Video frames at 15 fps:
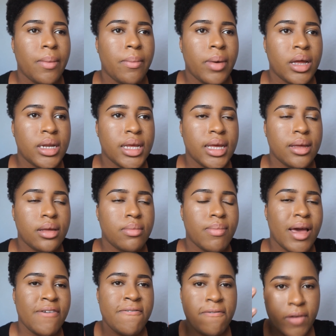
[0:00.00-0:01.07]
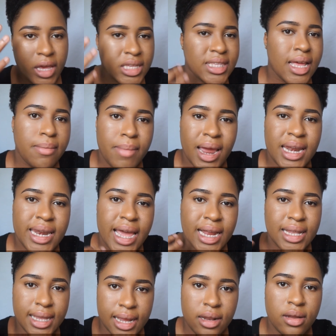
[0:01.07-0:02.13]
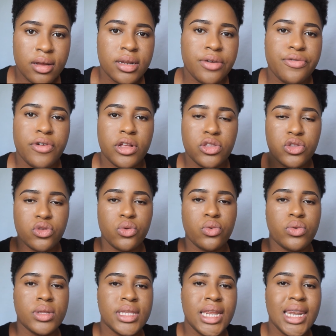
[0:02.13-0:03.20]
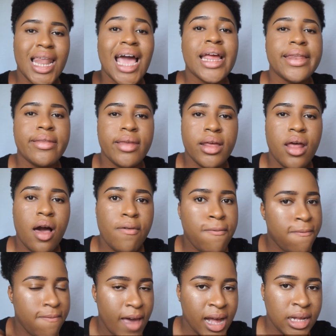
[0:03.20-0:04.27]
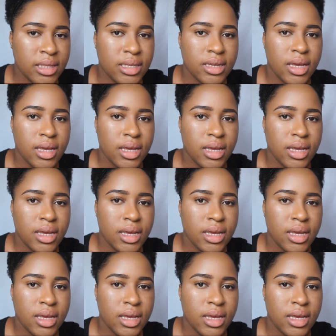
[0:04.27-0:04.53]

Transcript: but my face and my neck did look different. So the light did affect